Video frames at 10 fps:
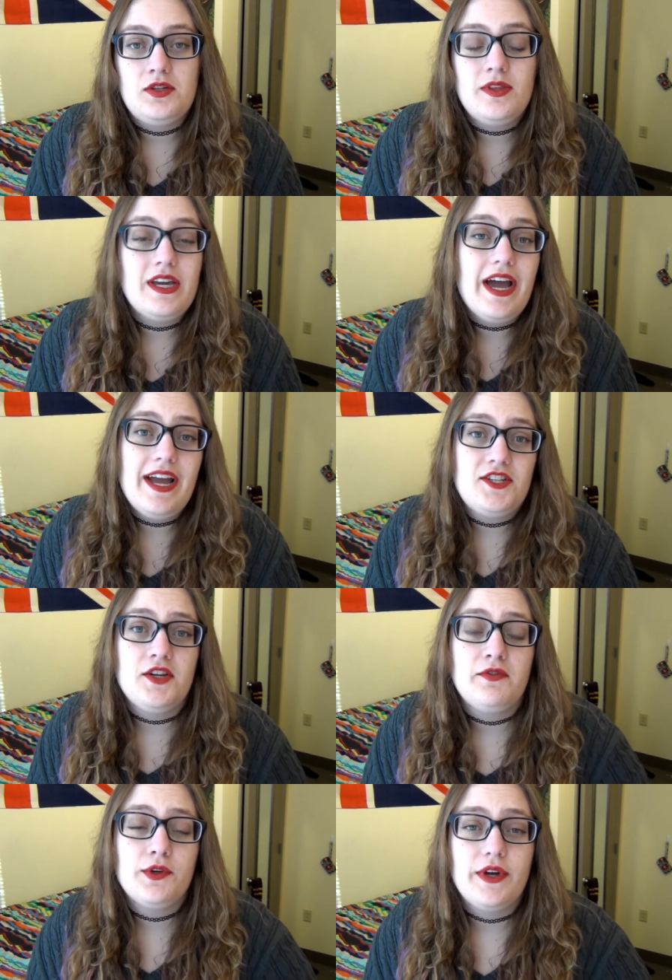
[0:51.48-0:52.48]
To the guy I
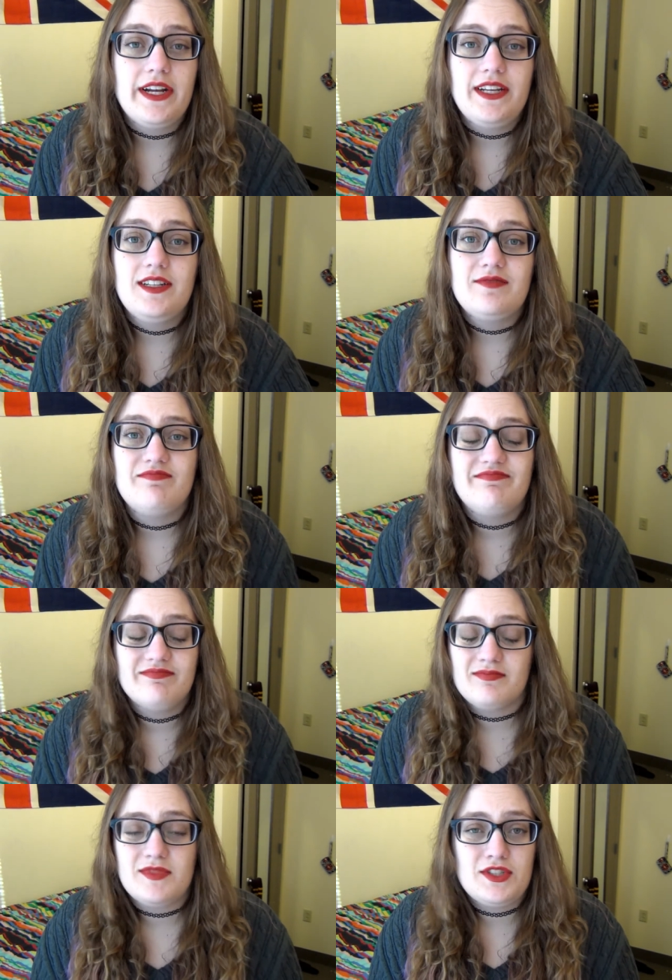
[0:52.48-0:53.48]
took for
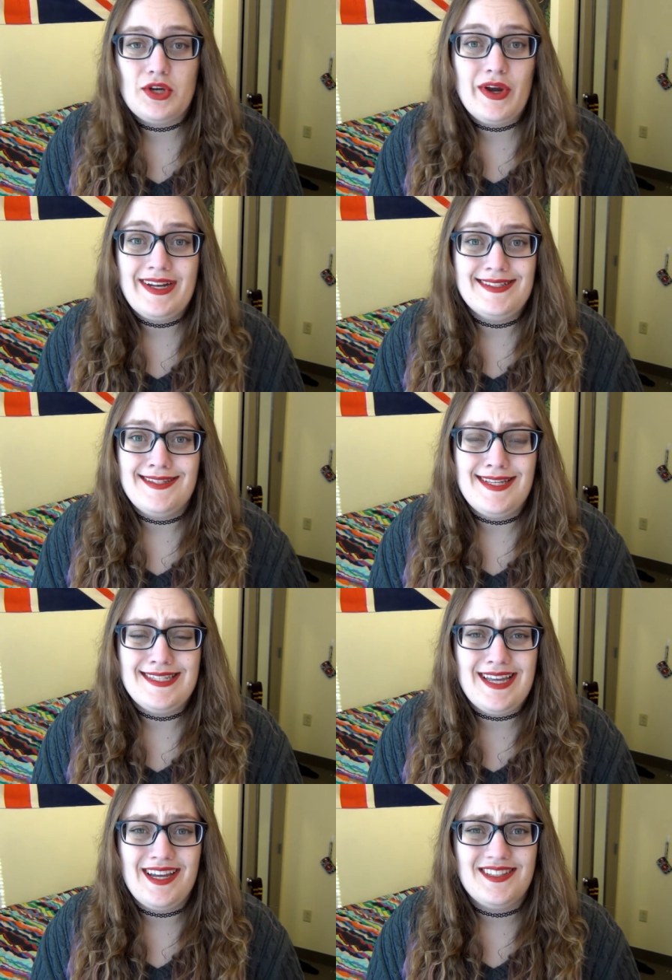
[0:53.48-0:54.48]
granted, sorry I didn't see the
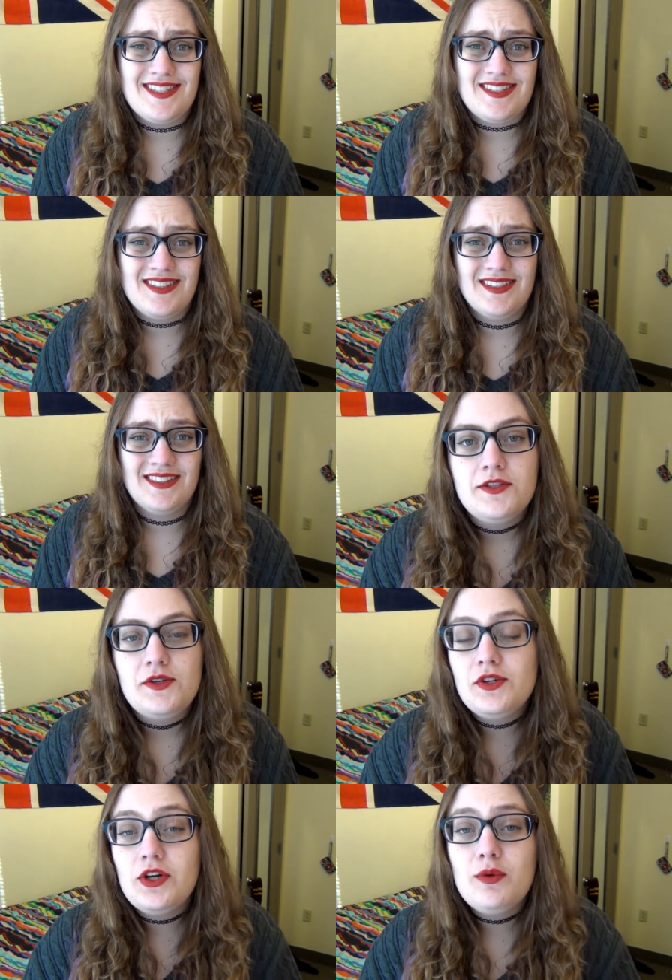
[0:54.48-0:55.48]
signs.
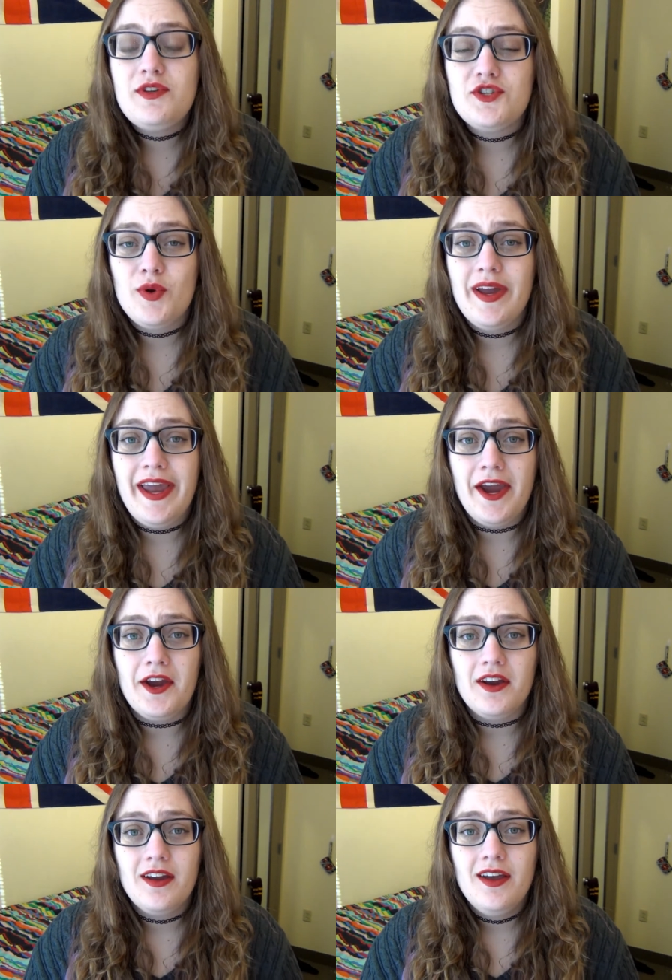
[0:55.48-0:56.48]
To the girl with short
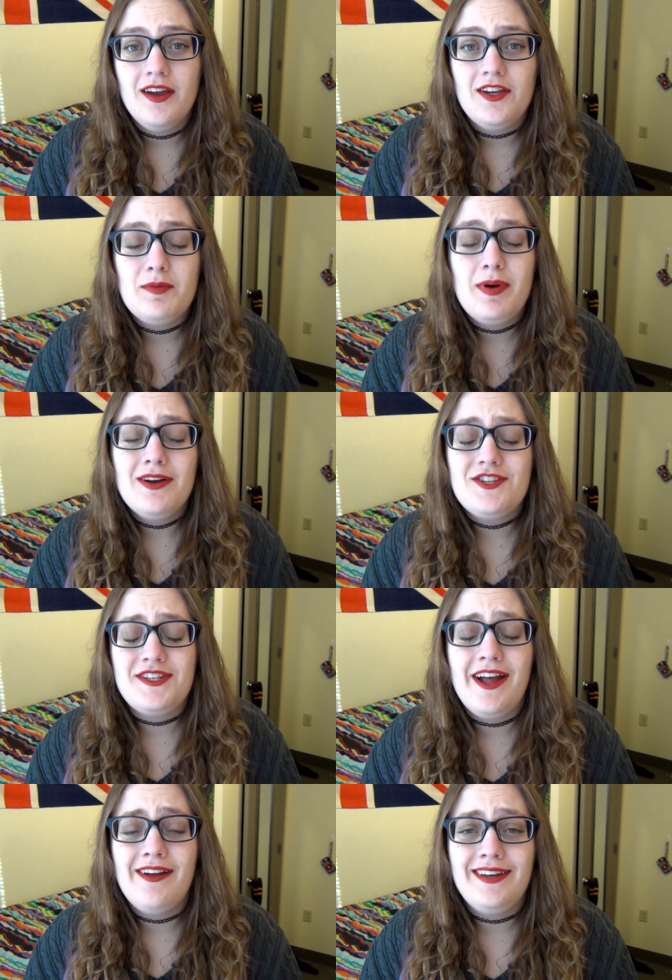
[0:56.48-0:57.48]
hair, your
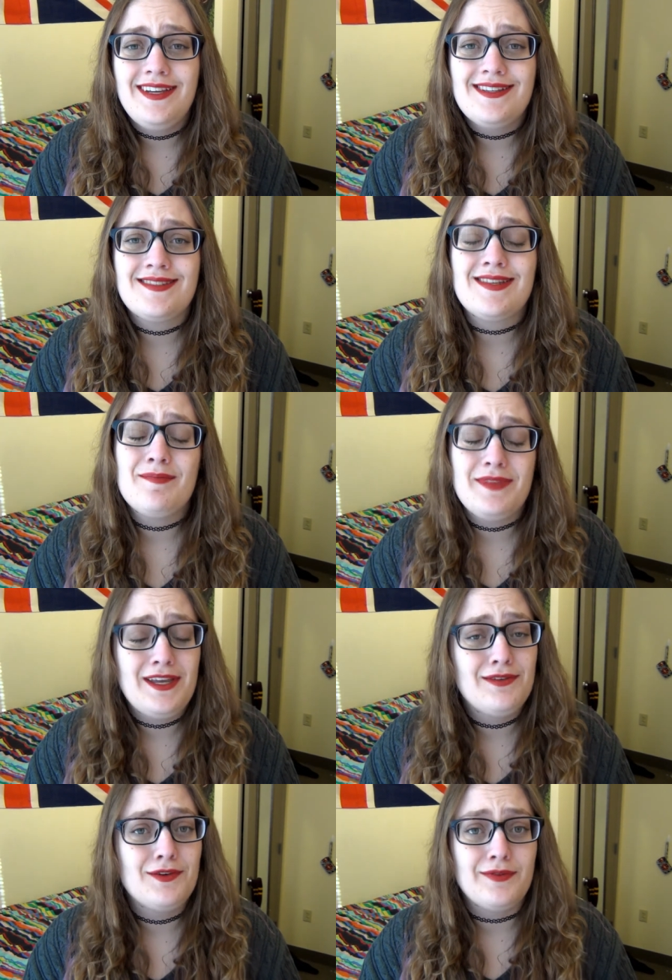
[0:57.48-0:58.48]
punctuality is
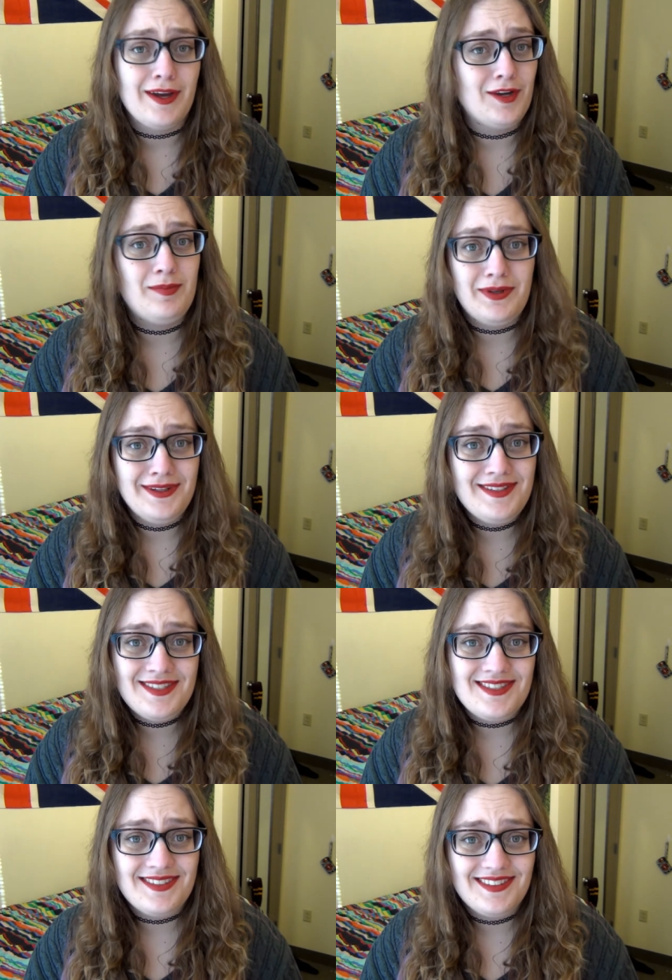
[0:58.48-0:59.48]
something for record
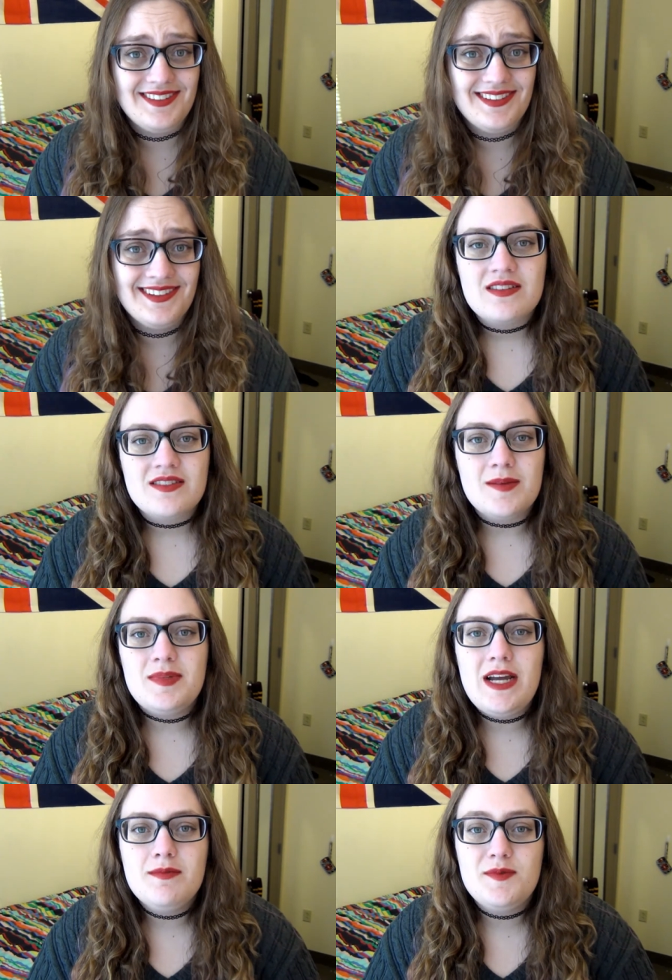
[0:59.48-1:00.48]
books.
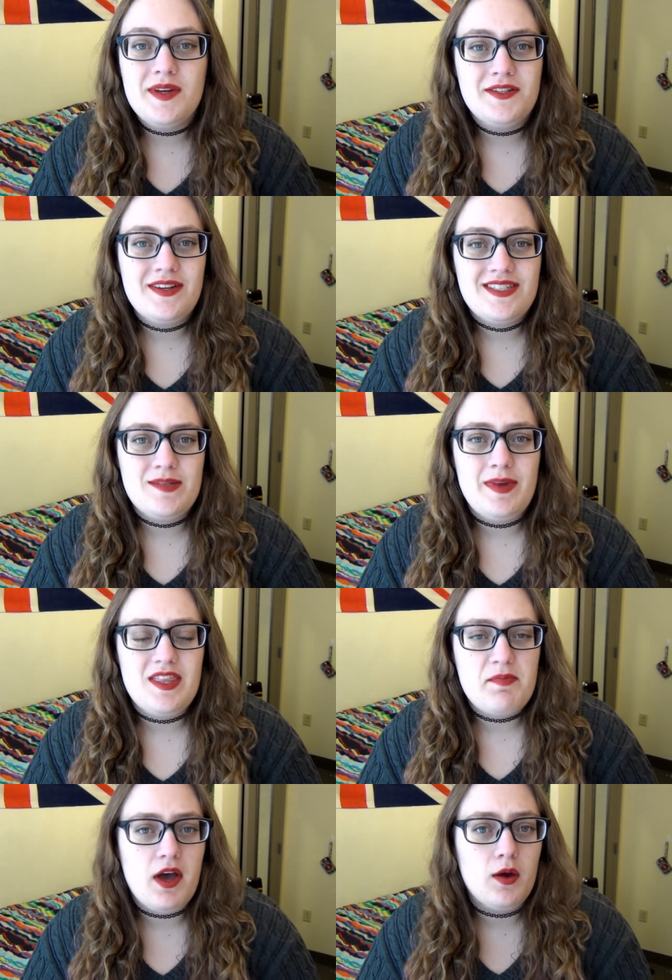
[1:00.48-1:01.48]
Sometimes you underestimate
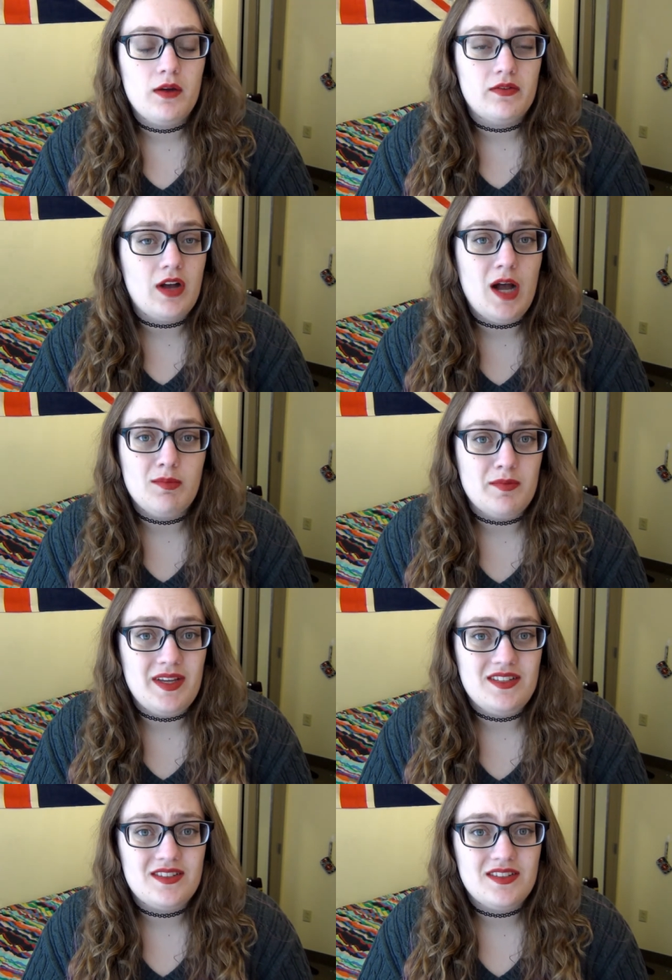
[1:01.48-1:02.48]
the power of a
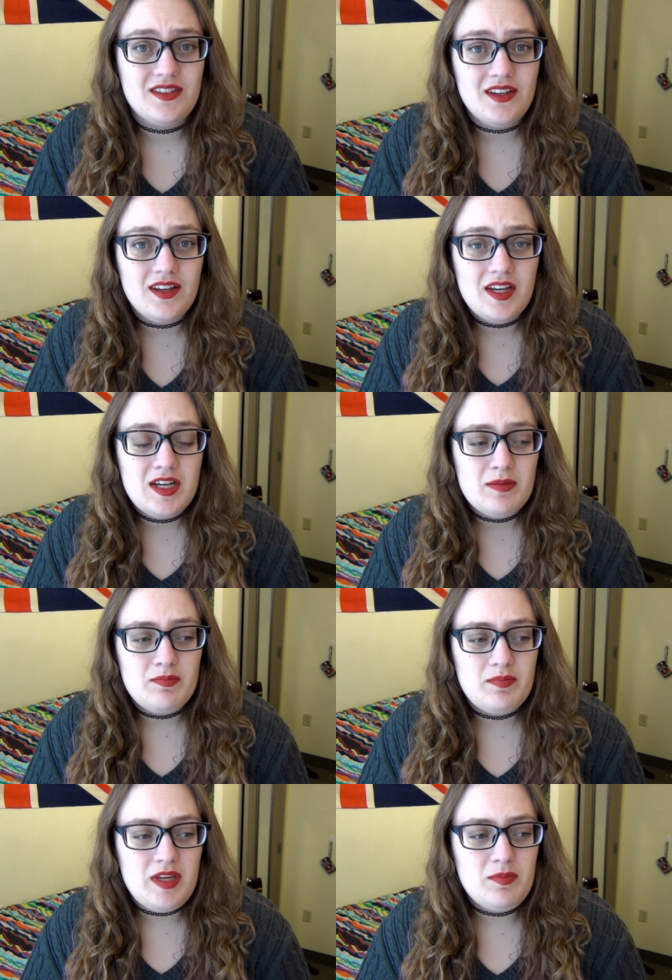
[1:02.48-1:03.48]
compliment.
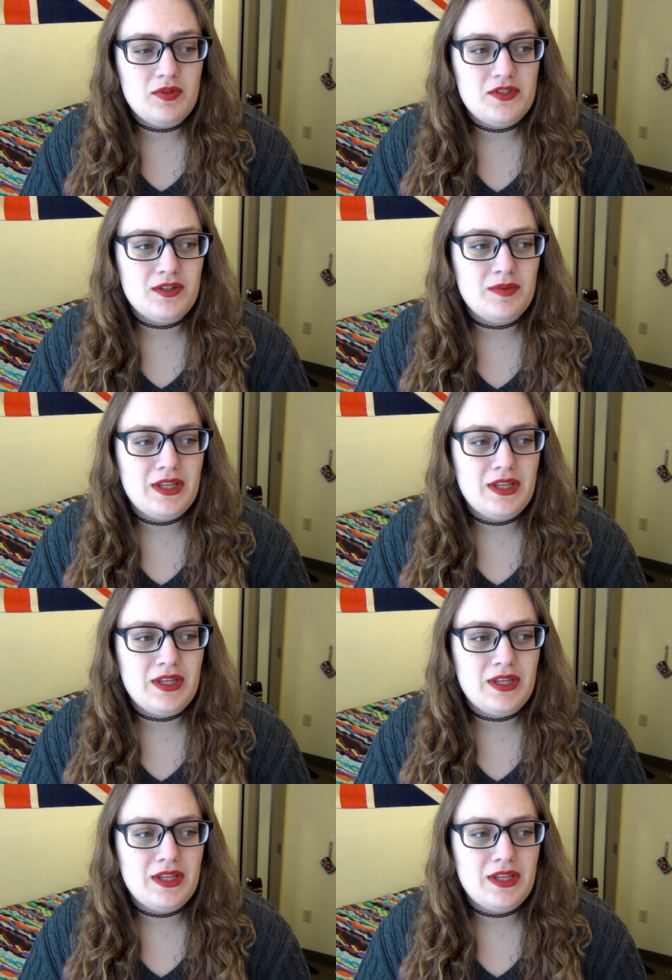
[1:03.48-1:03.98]
People don't